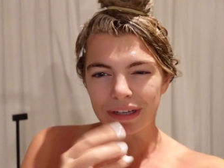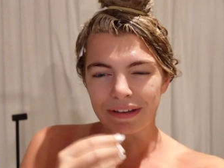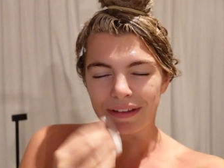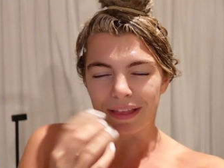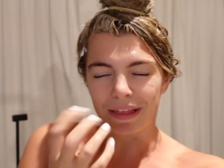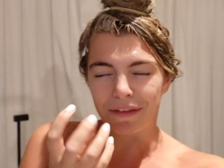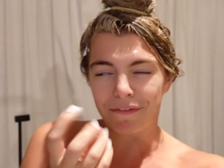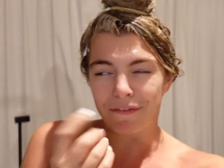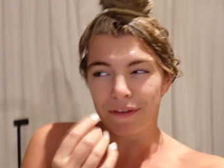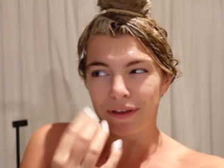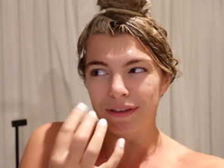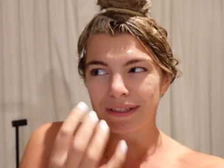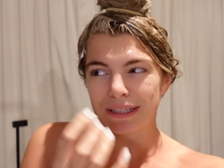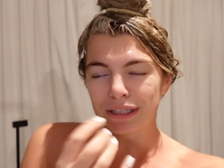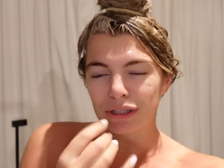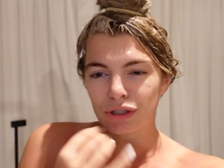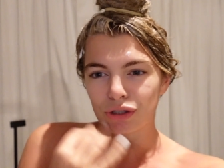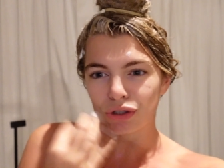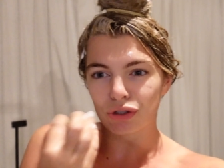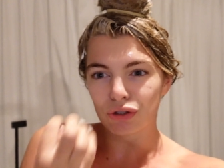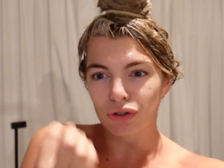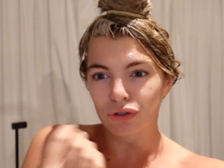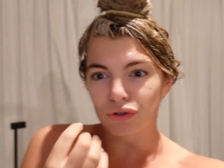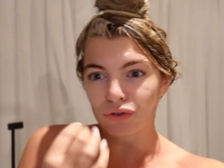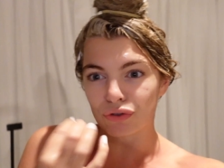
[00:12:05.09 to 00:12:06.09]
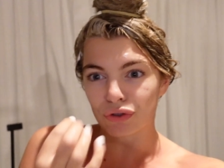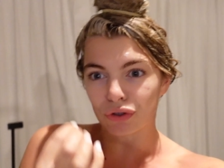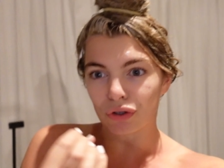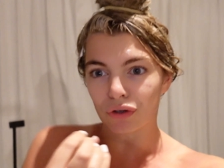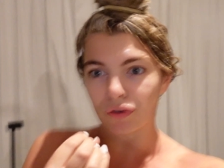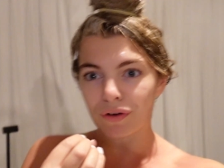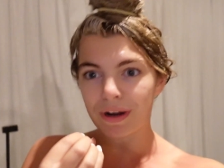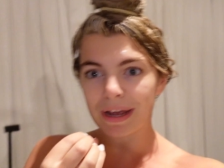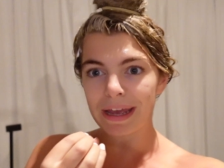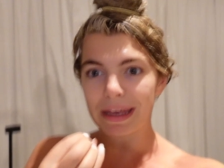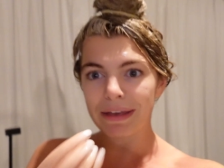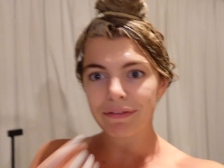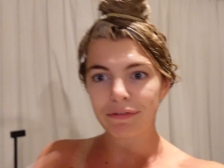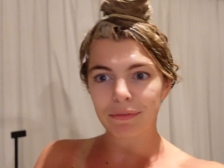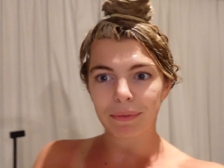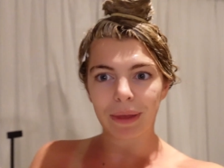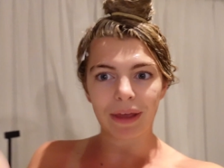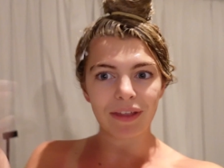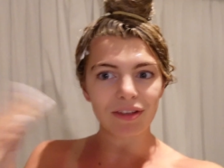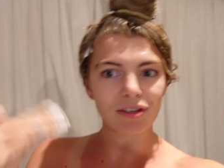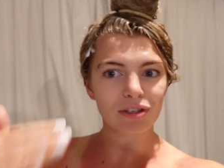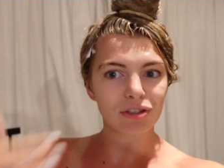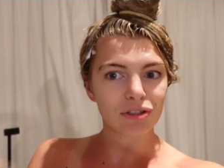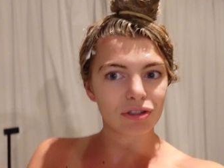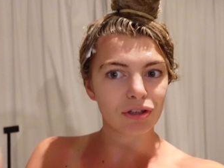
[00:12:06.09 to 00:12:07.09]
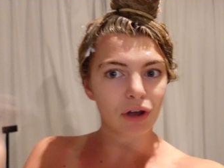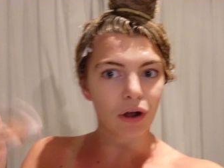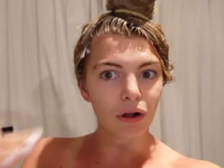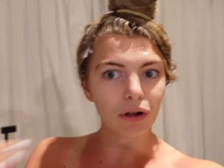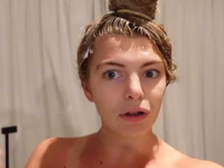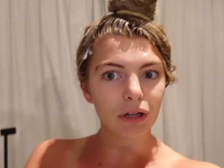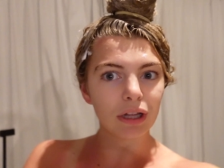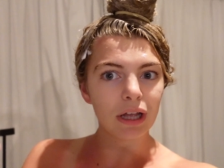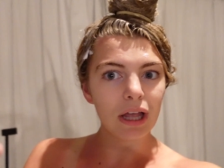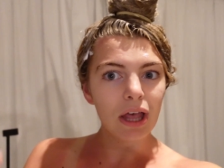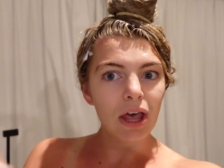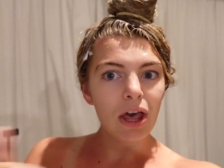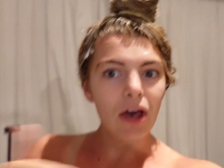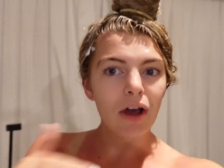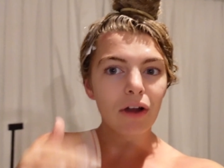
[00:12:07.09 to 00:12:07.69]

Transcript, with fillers: it like feels like strawy from like the salt.